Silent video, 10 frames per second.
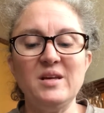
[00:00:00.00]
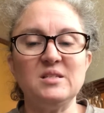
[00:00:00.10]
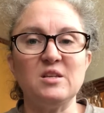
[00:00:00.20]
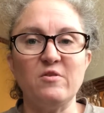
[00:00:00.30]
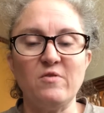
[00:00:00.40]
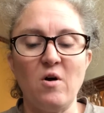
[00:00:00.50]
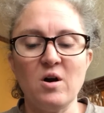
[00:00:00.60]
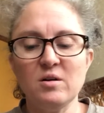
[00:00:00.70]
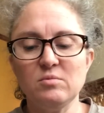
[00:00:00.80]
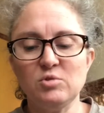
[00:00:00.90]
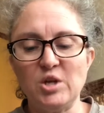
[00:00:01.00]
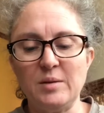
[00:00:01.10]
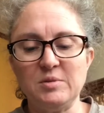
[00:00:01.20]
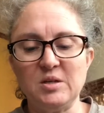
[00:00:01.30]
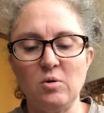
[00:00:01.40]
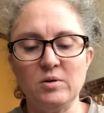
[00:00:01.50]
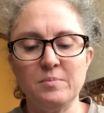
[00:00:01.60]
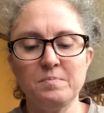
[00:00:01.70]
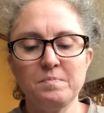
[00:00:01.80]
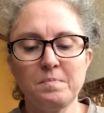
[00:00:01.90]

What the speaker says: so far," James told him.